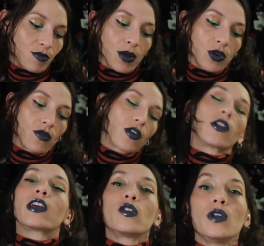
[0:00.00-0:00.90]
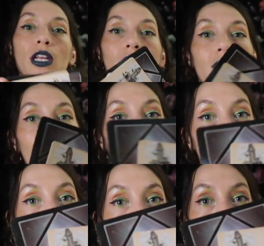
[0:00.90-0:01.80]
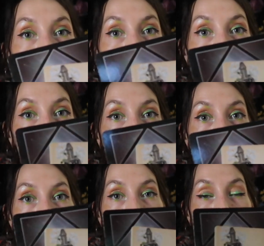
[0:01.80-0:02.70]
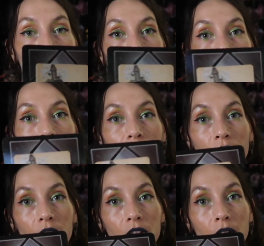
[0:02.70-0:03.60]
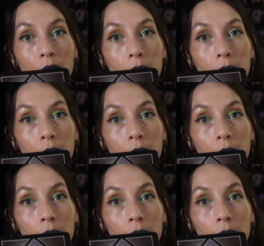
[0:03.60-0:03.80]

maybe you felt like you needed to be farther or should be farther.